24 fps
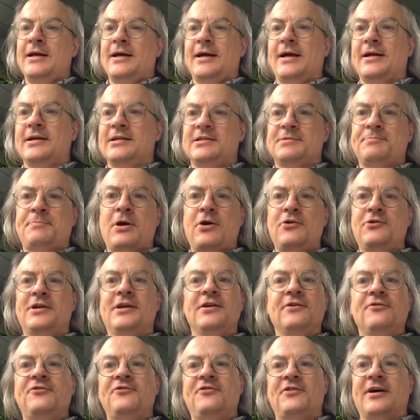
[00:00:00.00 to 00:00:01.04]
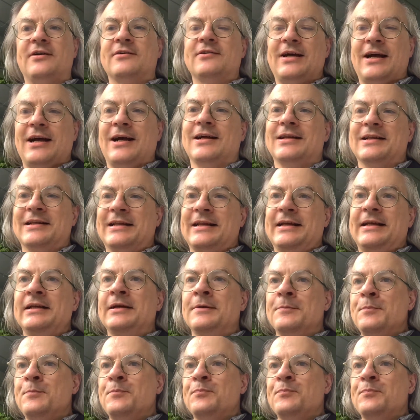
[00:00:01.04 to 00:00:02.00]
and it's poking fun at the